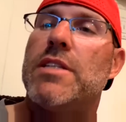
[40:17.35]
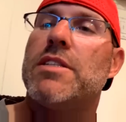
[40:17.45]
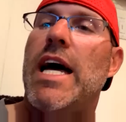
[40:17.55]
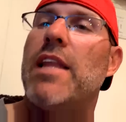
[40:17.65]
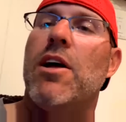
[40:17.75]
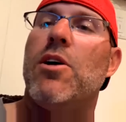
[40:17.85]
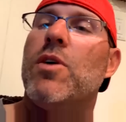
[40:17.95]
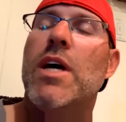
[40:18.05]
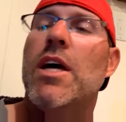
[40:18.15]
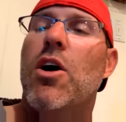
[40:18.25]
And a
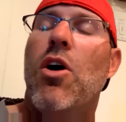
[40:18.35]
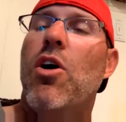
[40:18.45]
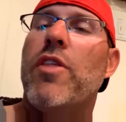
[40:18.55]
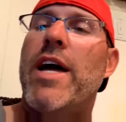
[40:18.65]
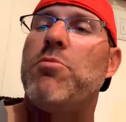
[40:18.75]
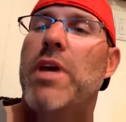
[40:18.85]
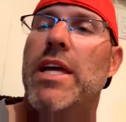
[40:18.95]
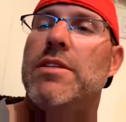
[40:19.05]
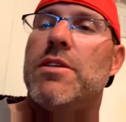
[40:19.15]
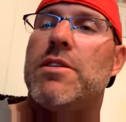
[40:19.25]
silo, all that
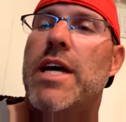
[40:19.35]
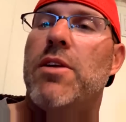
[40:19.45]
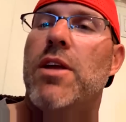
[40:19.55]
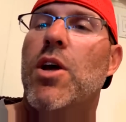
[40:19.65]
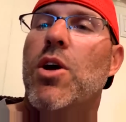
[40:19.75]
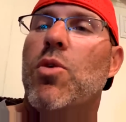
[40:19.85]
means is that